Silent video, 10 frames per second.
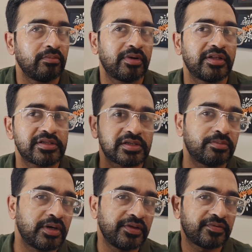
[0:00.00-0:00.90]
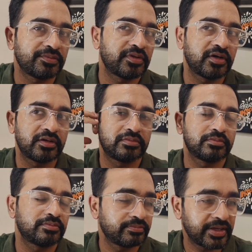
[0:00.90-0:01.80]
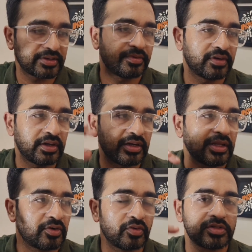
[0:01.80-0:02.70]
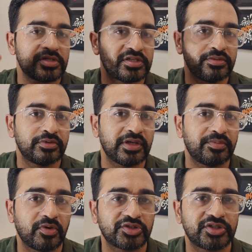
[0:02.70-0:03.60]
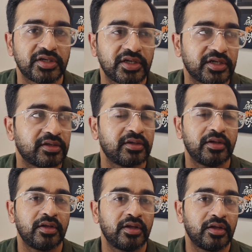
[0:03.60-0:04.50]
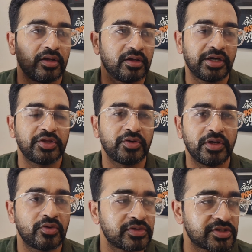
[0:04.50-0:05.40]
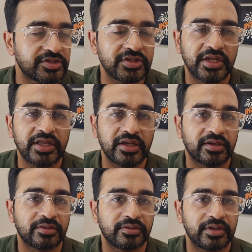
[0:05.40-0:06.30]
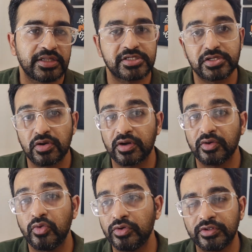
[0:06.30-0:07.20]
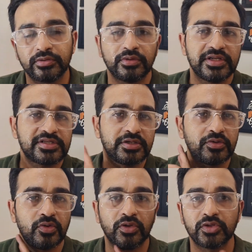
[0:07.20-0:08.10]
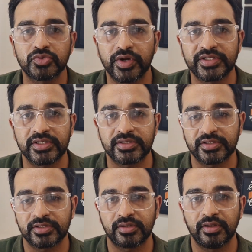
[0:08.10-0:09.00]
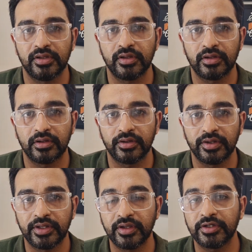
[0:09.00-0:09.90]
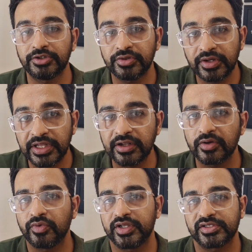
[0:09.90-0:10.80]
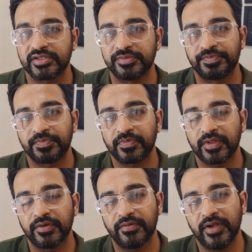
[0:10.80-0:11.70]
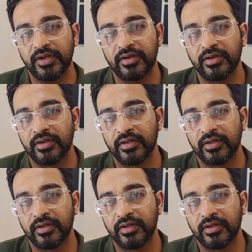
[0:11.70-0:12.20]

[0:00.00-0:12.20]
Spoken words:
But then somebody from third back will, arey yaar, oral surgery mein to yaar bahut struggle hai. Ladkiyon ke liye oral surgery nahi hai. It's not, don't listen to all those voices. Hear to your inner voice, right?